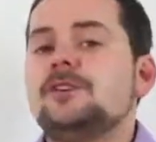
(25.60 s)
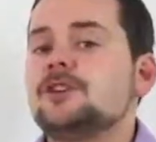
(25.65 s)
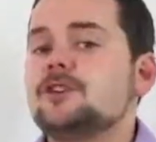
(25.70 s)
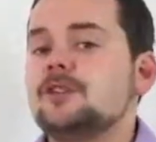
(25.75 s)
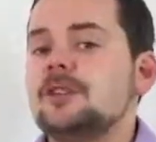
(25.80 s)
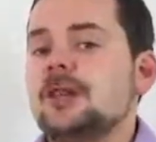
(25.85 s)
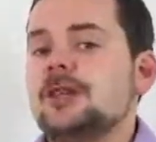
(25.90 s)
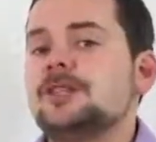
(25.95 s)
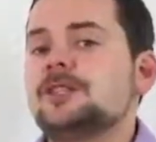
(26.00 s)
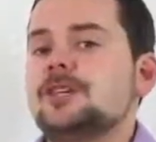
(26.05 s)

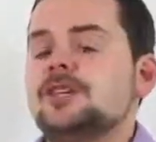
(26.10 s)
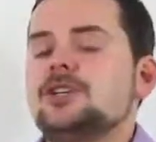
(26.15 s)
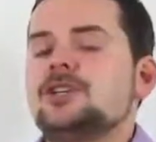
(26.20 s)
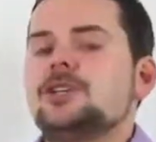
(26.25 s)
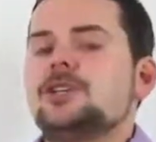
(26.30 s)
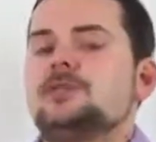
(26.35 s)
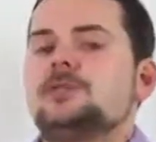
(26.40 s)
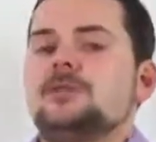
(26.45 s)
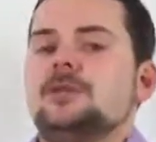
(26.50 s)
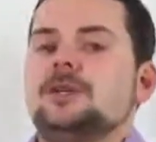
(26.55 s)

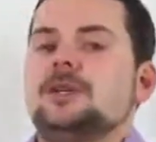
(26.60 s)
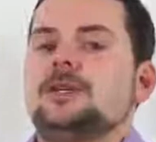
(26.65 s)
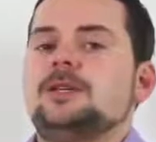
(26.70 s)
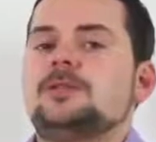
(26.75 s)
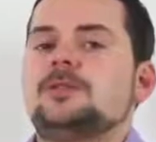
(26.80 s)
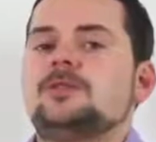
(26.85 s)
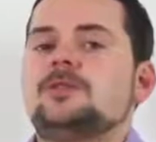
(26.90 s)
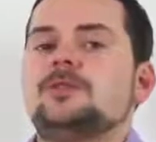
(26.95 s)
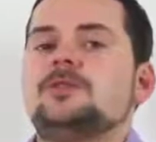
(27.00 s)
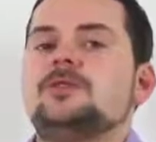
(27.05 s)
visualization
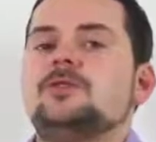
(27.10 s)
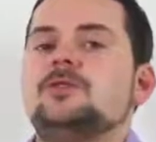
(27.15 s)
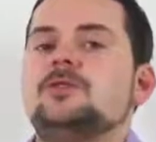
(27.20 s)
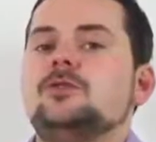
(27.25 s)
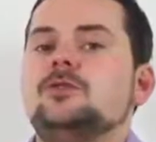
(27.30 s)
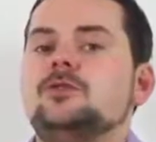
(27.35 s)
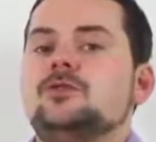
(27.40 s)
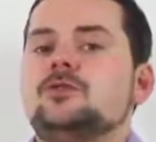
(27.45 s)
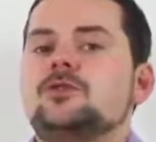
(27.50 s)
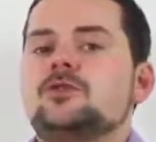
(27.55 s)
means
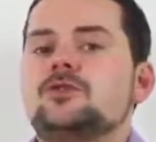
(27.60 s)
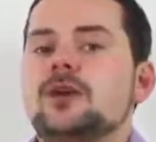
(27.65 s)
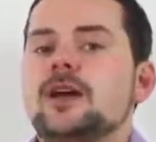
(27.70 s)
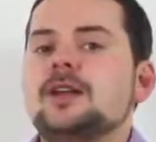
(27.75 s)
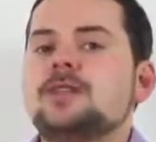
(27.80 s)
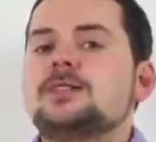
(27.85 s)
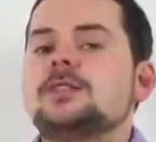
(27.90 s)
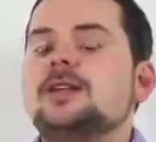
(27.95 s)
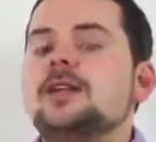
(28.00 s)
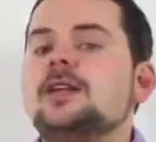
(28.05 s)
to
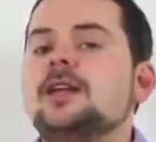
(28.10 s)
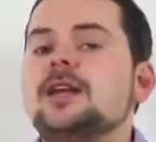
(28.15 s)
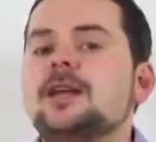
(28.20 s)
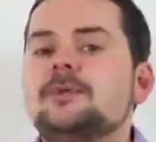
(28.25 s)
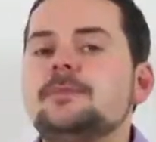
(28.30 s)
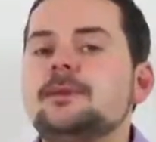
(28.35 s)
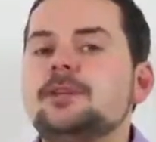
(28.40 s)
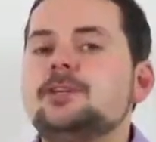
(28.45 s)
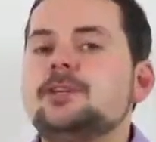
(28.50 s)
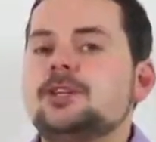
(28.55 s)

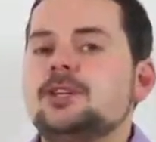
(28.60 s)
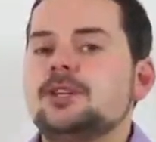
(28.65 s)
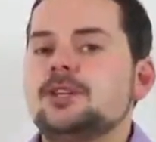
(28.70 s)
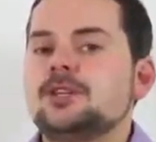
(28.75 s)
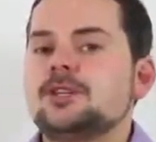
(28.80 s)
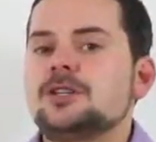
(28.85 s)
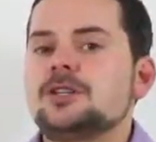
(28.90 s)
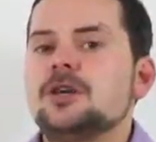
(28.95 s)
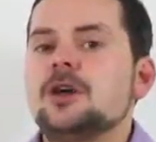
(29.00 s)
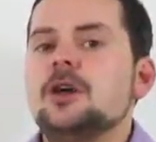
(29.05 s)
translate
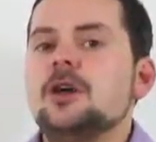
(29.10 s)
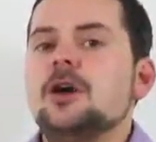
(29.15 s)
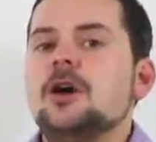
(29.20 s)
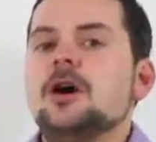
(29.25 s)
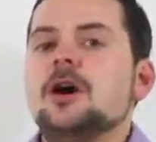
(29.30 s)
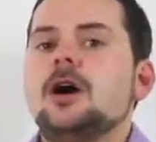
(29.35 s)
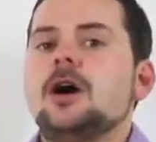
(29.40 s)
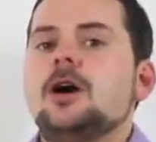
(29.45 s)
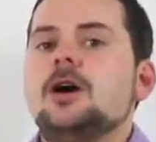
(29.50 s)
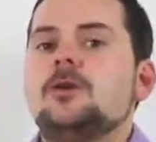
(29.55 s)
images
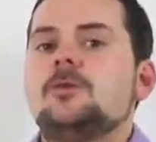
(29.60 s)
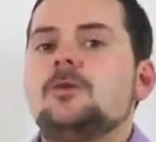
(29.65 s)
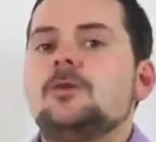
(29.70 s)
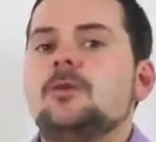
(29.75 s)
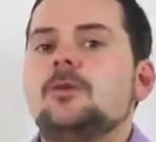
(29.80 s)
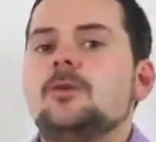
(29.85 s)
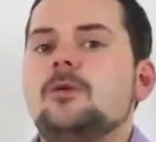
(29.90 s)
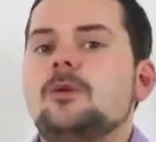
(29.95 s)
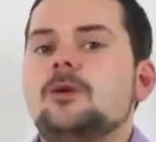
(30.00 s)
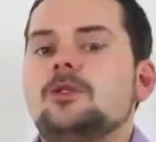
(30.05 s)

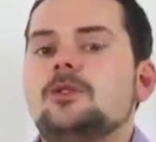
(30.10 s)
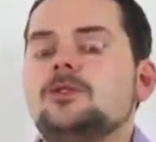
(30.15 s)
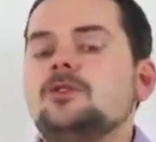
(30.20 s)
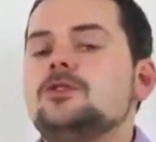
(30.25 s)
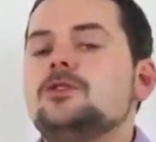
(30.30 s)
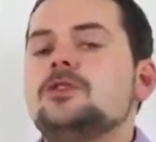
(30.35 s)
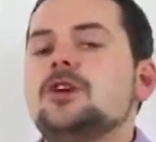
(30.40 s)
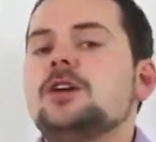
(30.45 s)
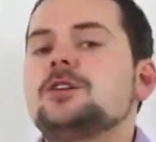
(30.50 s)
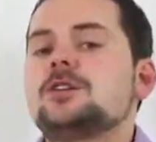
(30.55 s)

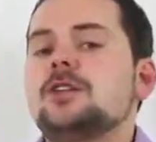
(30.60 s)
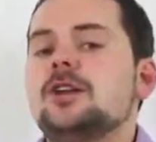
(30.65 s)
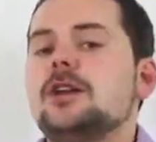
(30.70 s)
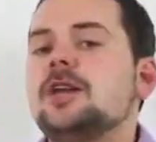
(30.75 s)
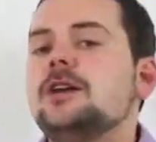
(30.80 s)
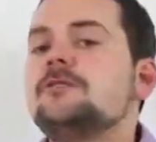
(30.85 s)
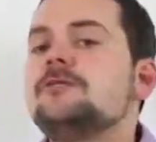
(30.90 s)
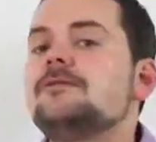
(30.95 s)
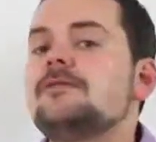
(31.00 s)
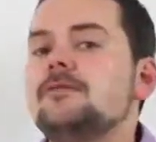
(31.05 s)
or to
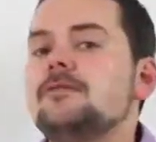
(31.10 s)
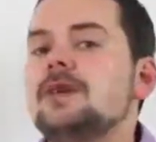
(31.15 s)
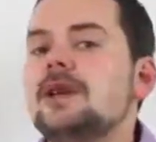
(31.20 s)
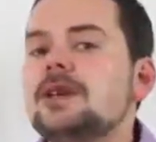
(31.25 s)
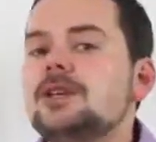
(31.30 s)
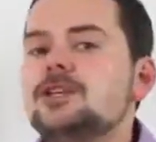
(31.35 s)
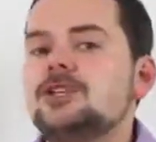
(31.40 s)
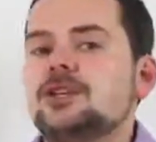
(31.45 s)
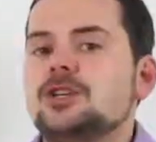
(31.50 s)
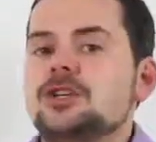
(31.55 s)
translate
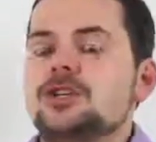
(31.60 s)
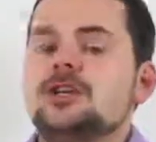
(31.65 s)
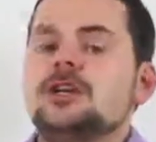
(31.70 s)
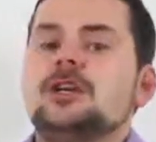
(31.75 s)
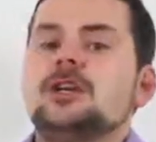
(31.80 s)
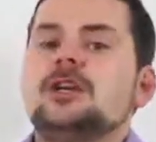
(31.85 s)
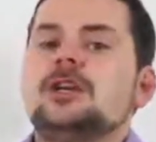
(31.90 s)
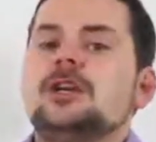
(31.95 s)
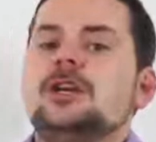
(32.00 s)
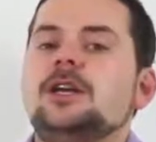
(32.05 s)

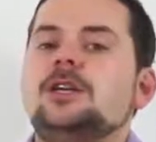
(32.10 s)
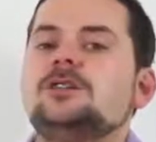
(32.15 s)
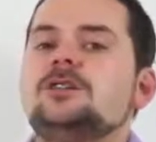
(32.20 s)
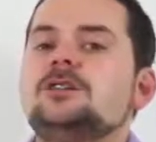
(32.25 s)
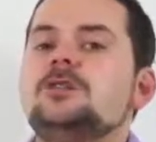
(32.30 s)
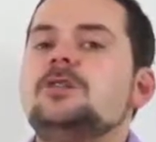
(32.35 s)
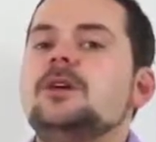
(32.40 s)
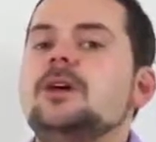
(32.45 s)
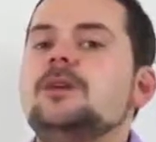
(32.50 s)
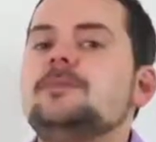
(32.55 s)
information
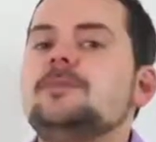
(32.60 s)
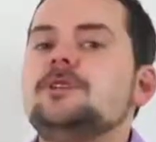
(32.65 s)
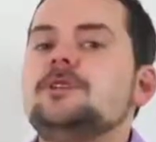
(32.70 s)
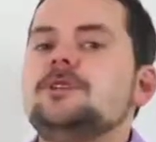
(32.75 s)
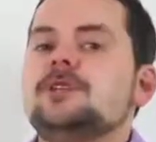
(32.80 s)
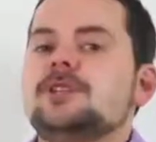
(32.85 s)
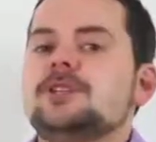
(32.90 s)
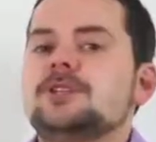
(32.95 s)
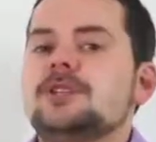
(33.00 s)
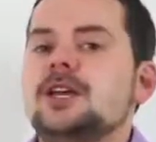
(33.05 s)
into
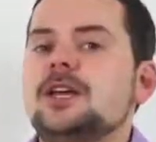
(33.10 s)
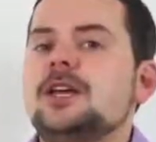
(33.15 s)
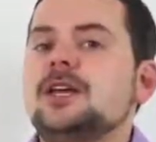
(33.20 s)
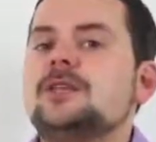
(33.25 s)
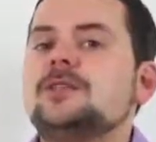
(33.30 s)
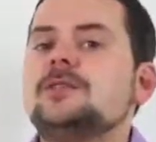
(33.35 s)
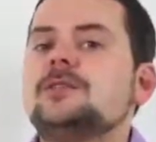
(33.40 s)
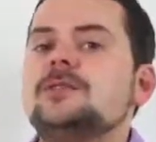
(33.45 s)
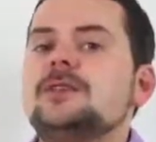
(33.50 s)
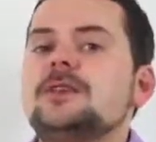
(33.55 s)

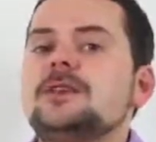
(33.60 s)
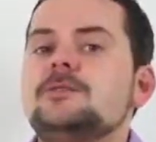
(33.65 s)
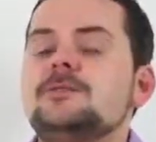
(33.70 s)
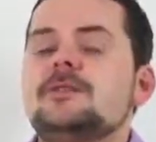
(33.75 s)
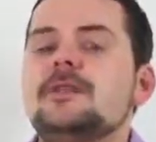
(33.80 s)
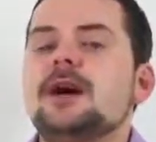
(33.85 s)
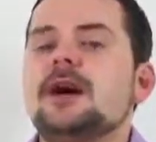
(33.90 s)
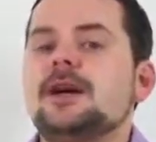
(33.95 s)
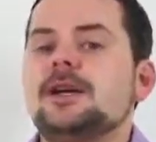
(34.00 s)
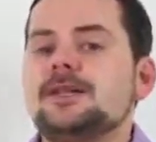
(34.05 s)
images in
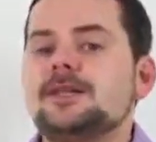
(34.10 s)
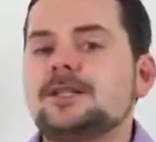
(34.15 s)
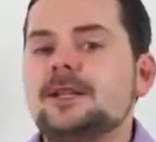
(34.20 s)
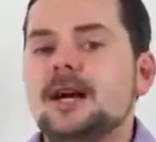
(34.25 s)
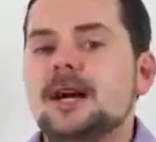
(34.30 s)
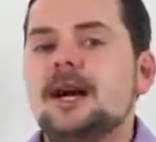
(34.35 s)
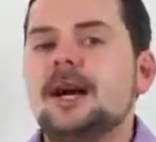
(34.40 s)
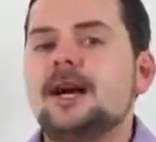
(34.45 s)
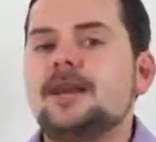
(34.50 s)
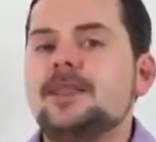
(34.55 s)
the
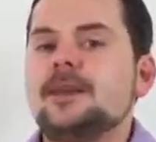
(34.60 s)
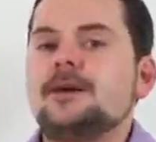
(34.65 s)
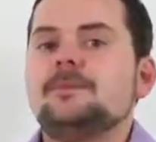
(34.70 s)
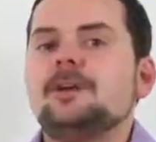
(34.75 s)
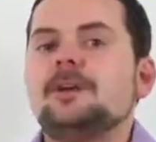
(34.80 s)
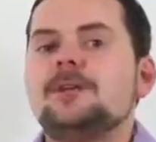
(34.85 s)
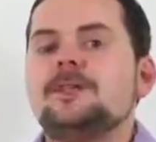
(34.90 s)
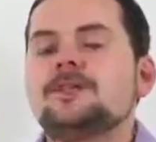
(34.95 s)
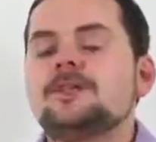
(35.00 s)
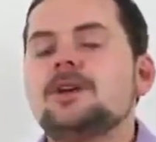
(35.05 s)
mind's eye.
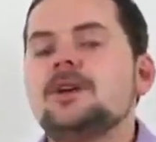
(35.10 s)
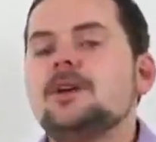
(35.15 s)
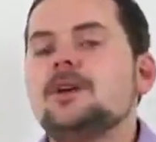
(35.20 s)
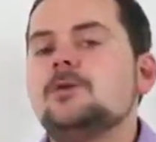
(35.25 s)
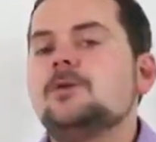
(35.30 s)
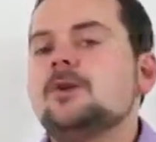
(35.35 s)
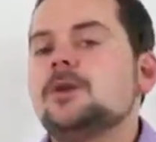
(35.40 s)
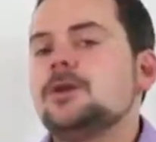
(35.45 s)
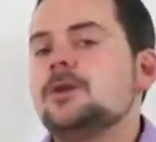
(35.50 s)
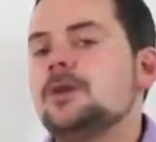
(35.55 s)
That
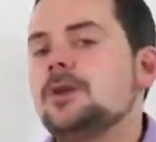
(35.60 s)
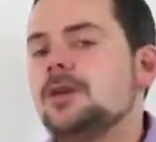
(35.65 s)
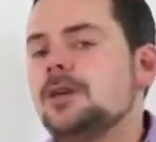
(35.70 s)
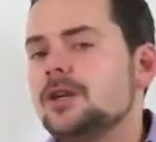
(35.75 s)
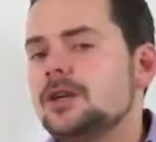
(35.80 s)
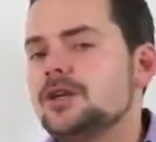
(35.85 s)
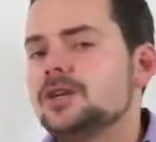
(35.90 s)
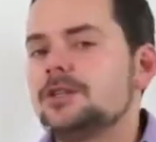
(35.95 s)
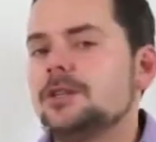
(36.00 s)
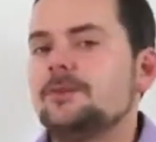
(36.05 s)
means when
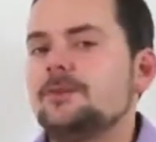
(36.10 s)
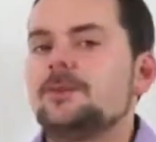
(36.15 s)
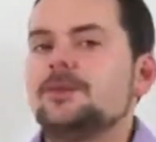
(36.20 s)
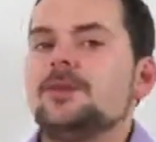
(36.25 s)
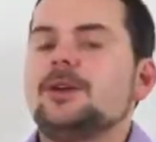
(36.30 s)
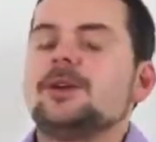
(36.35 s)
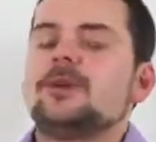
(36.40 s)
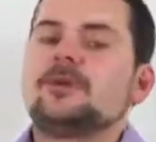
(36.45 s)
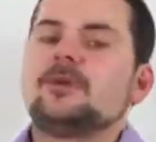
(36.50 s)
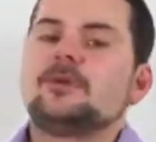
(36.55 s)
you hear
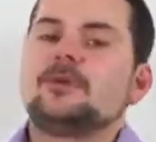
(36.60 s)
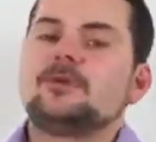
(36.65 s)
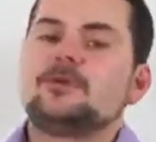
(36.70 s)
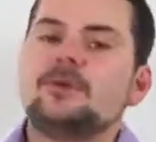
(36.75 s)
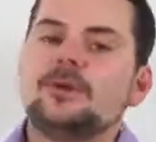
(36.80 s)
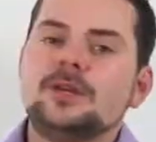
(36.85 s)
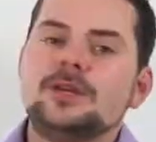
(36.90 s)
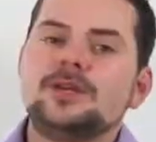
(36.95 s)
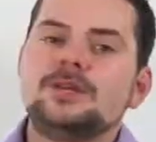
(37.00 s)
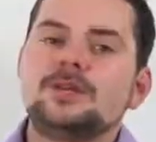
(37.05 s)
something or
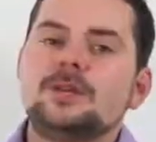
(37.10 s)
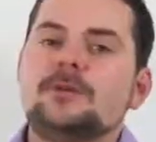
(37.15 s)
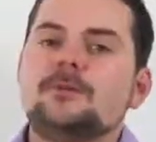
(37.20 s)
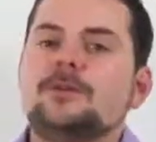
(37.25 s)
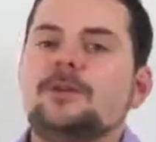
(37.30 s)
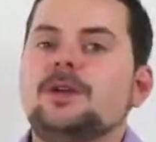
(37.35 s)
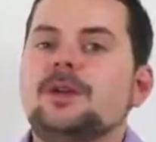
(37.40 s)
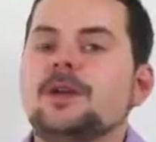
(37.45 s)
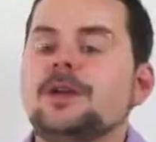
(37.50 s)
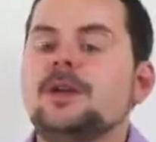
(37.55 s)
you read
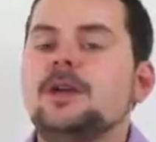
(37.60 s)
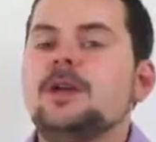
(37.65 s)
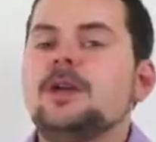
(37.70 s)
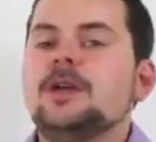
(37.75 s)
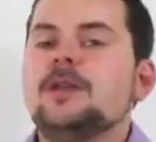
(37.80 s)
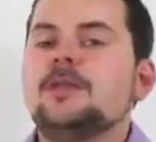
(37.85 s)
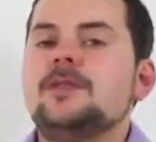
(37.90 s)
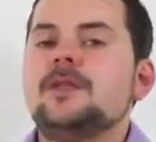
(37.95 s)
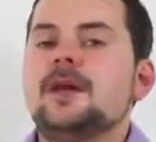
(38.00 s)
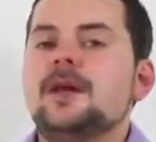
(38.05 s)

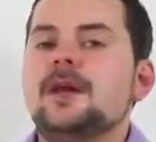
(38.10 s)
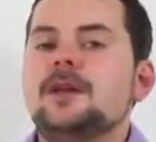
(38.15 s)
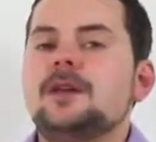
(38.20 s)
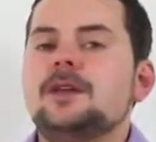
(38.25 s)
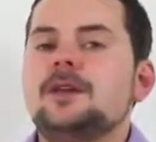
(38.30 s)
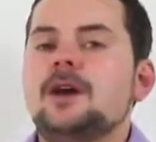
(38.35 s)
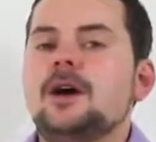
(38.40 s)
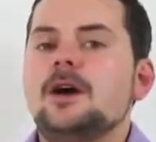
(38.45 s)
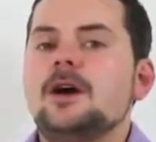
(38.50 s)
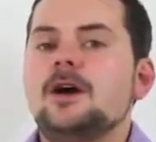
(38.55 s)
something,
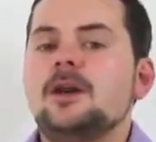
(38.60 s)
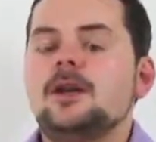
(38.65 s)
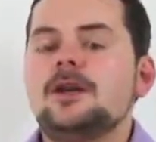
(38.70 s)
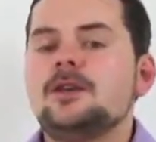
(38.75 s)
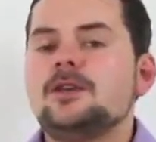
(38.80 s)
then